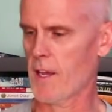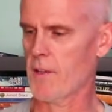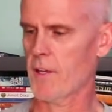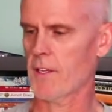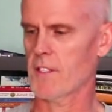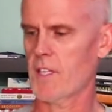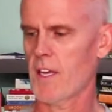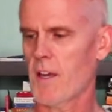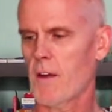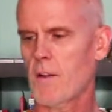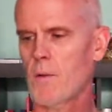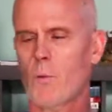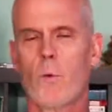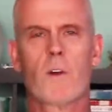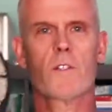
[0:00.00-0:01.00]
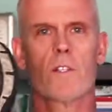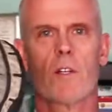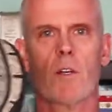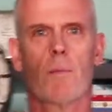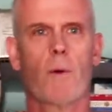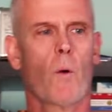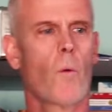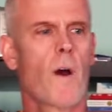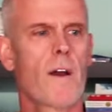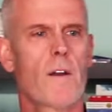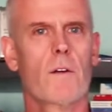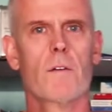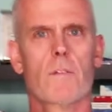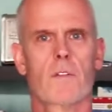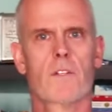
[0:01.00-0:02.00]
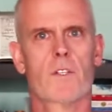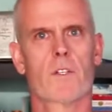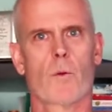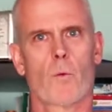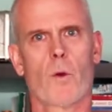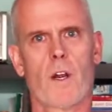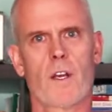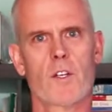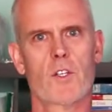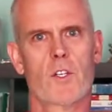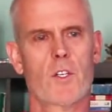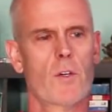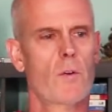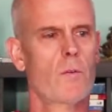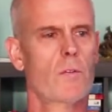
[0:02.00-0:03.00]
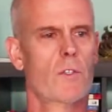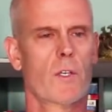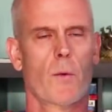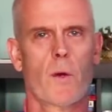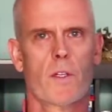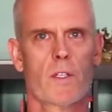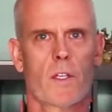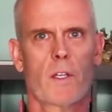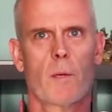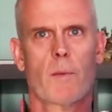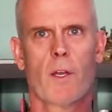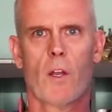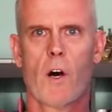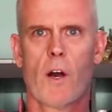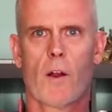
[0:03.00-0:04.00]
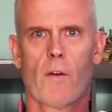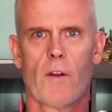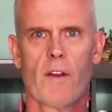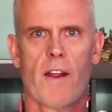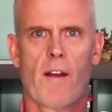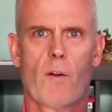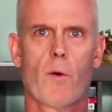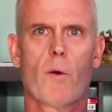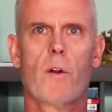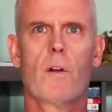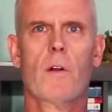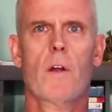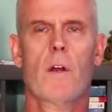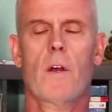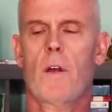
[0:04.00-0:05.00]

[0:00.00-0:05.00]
You can tell one's a little bit wider. This is a running shoe, so it's a little bit longer and narrower.